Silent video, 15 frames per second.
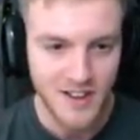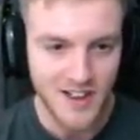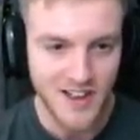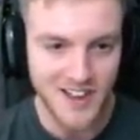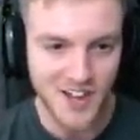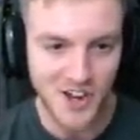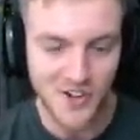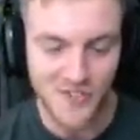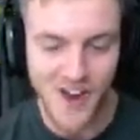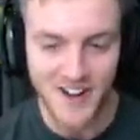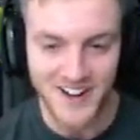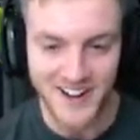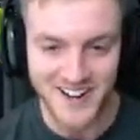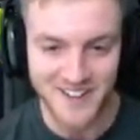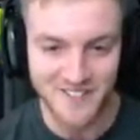Hey, yo,
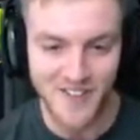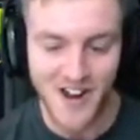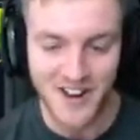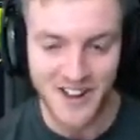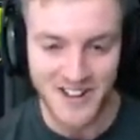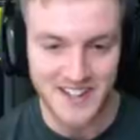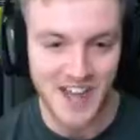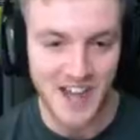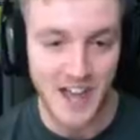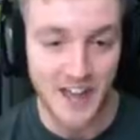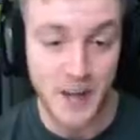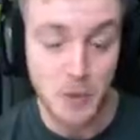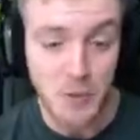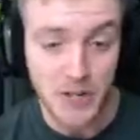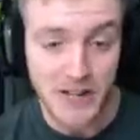run it, run it, yeah.
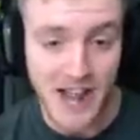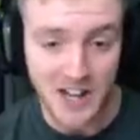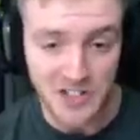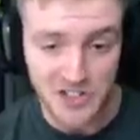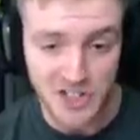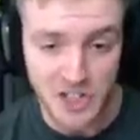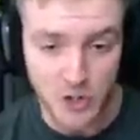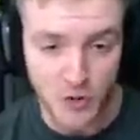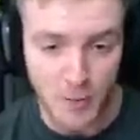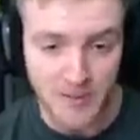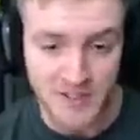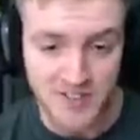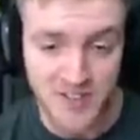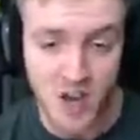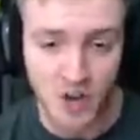And then we're going to actually grab
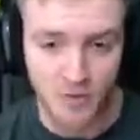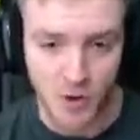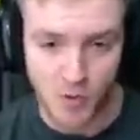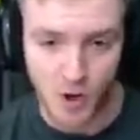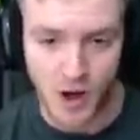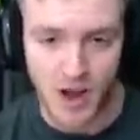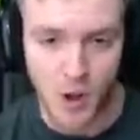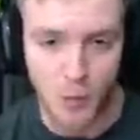the salvo, right?